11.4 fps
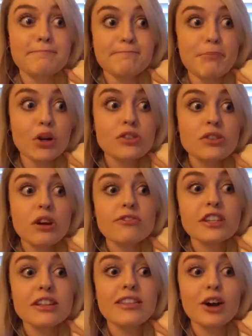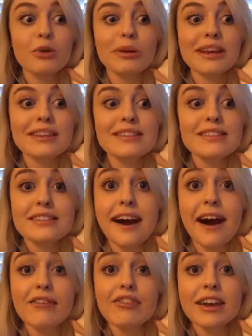most often they'll be
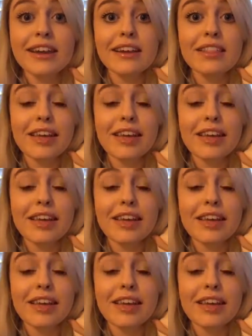starving,